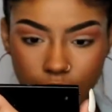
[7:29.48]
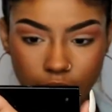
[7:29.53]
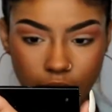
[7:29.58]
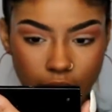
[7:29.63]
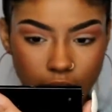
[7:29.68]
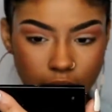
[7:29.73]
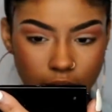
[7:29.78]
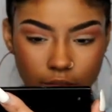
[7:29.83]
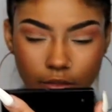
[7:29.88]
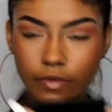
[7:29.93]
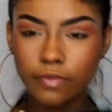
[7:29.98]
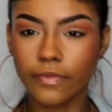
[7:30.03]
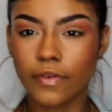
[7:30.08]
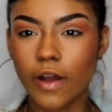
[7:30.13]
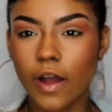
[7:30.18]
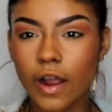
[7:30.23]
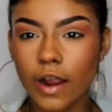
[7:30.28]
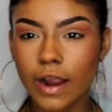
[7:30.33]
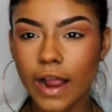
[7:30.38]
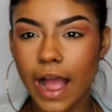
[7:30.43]
Okay, so
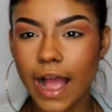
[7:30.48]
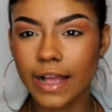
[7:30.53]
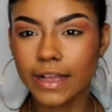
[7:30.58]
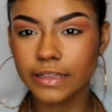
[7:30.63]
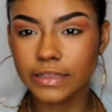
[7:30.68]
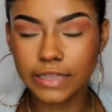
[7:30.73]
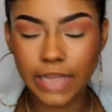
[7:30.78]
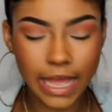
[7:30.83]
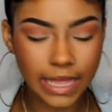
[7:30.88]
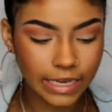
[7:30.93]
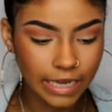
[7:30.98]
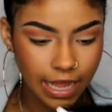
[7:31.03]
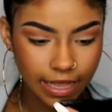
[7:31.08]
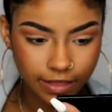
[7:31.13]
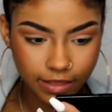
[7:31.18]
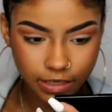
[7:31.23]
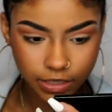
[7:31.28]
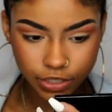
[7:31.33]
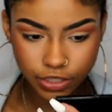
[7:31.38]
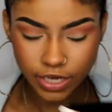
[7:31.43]
far, I, I
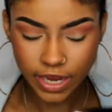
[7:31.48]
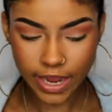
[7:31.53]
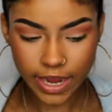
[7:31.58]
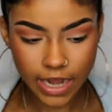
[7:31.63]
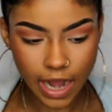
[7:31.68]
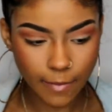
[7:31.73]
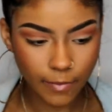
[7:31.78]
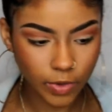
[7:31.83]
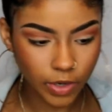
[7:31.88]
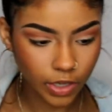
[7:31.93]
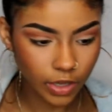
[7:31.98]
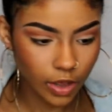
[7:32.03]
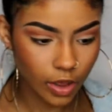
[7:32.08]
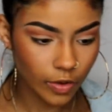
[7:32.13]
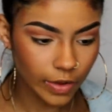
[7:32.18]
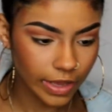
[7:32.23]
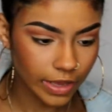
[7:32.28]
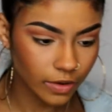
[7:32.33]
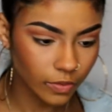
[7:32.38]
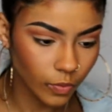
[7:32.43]
like this shade. I'm gonna
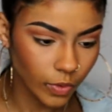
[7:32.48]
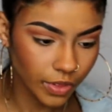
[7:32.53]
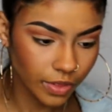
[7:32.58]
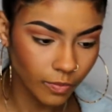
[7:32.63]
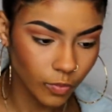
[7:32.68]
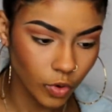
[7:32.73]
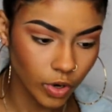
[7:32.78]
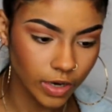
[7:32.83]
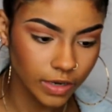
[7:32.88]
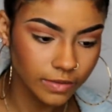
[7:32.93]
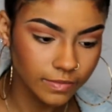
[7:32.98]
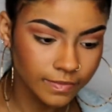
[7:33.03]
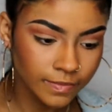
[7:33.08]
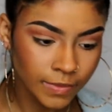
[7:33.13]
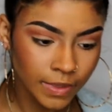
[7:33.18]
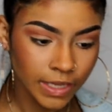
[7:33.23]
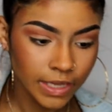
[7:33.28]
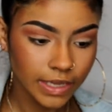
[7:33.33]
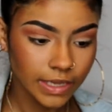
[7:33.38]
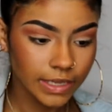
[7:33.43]
go in with a more
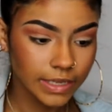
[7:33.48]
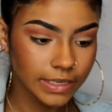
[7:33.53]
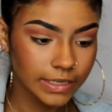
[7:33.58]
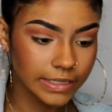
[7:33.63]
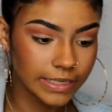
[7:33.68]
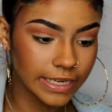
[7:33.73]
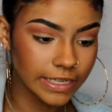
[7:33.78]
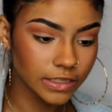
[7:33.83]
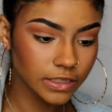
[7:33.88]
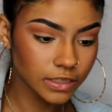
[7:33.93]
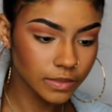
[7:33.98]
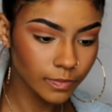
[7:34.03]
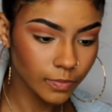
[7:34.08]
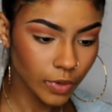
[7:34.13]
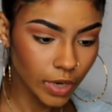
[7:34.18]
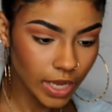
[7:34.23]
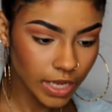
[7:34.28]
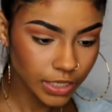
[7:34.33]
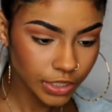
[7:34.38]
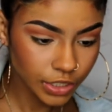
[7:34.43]
dense
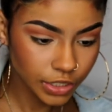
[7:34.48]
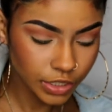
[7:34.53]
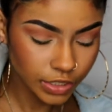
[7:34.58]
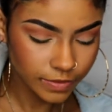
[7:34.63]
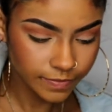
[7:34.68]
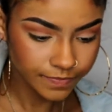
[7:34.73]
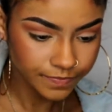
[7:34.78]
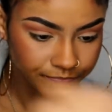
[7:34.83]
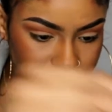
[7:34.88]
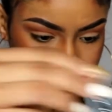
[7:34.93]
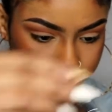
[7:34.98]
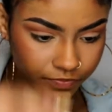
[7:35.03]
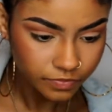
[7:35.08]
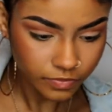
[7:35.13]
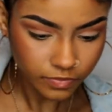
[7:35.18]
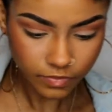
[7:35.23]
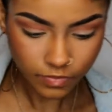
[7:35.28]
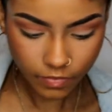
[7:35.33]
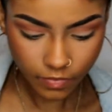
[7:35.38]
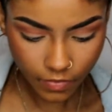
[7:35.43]
brush.
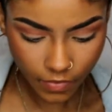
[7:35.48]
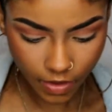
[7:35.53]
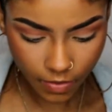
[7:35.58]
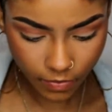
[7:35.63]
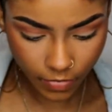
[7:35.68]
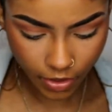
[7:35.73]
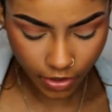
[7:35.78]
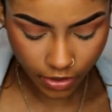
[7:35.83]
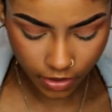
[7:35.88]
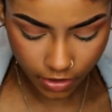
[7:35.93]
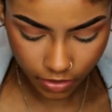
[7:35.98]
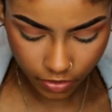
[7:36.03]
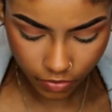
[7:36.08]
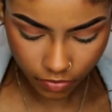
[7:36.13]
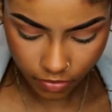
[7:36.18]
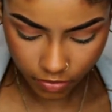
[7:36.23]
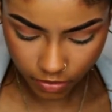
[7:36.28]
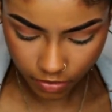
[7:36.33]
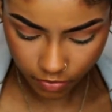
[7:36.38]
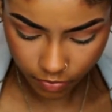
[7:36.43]
I'm gonna
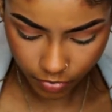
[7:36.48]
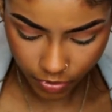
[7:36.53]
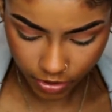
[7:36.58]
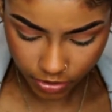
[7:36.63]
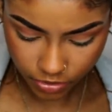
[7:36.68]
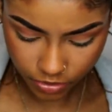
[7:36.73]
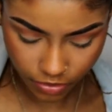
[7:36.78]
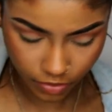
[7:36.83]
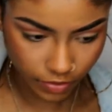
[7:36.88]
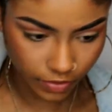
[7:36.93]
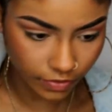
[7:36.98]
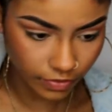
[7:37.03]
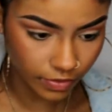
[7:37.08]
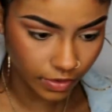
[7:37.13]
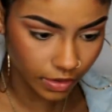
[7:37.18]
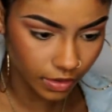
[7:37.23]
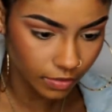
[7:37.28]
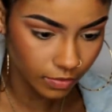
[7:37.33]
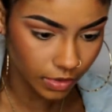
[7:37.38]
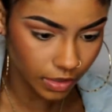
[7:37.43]
use this brush, no.
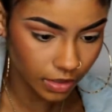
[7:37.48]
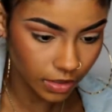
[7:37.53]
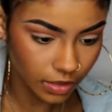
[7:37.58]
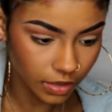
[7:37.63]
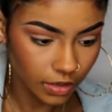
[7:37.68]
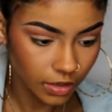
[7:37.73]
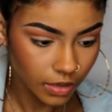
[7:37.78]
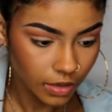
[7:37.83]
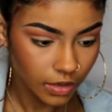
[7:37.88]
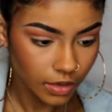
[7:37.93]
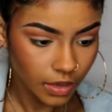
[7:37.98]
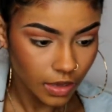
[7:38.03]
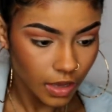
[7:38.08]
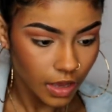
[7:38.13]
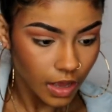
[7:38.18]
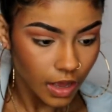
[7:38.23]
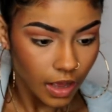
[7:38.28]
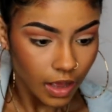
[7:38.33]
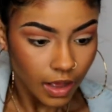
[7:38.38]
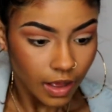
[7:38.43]
no.
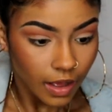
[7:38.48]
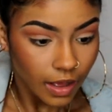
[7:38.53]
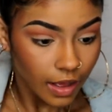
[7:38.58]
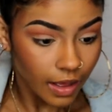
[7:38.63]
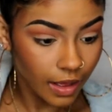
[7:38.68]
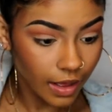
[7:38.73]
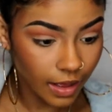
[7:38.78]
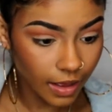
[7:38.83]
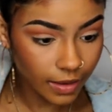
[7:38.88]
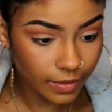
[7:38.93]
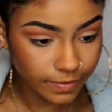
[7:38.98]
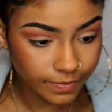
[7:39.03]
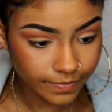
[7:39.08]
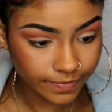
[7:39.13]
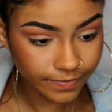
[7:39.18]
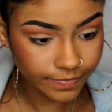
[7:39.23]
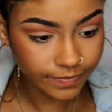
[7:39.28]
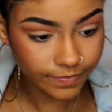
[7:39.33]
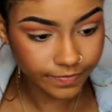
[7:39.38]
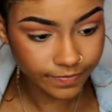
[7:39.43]
Um,
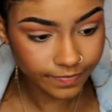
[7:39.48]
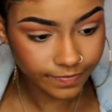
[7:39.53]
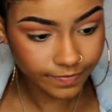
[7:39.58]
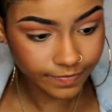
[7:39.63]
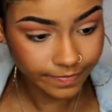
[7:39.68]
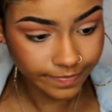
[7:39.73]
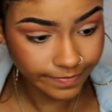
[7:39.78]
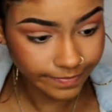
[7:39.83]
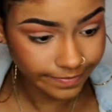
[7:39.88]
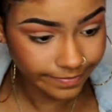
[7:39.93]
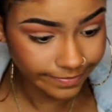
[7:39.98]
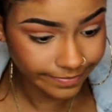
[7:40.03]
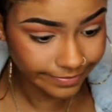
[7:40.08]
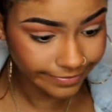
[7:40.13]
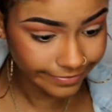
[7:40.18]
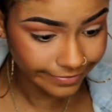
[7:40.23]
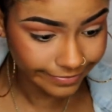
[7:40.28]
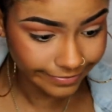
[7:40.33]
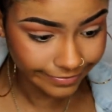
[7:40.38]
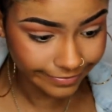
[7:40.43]

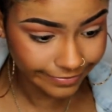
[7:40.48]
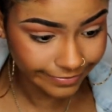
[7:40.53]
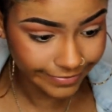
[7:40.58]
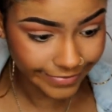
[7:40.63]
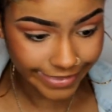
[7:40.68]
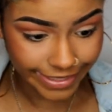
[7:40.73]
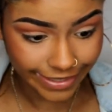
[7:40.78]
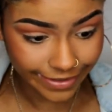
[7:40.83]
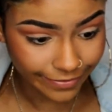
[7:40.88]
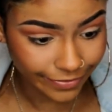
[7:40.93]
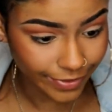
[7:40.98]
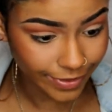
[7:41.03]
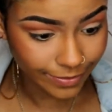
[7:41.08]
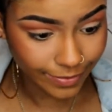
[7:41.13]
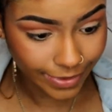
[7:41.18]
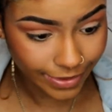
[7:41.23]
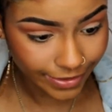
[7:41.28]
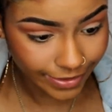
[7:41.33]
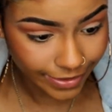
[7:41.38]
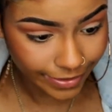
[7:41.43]
hmm, can't find
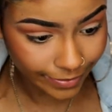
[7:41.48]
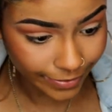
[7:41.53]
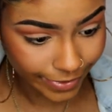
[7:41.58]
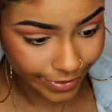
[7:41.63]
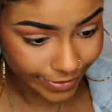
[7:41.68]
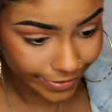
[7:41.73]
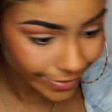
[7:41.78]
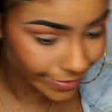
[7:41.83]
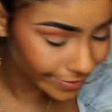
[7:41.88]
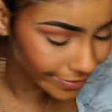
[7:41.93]
my damn brush.